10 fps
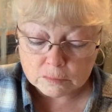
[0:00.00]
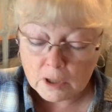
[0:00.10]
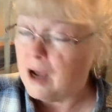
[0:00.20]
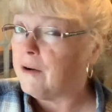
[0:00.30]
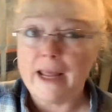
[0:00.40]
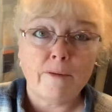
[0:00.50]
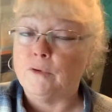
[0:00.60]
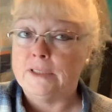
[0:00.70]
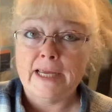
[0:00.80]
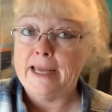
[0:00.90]
aren't
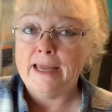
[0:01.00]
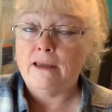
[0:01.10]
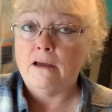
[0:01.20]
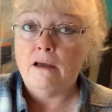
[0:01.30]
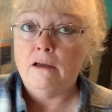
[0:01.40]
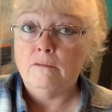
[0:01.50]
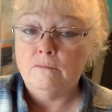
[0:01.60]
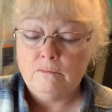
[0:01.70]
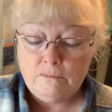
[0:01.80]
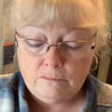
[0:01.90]
able to take um,
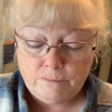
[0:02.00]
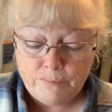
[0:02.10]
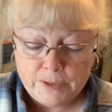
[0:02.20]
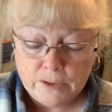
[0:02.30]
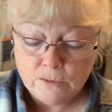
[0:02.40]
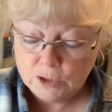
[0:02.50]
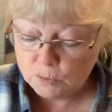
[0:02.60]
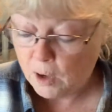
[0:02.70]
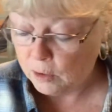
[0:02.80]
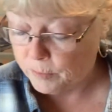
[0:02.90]
pills,
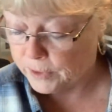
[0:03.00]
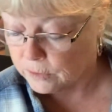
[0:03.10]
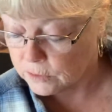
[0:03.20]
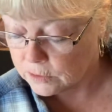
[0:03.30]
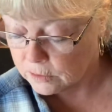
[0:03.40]
swallow pills.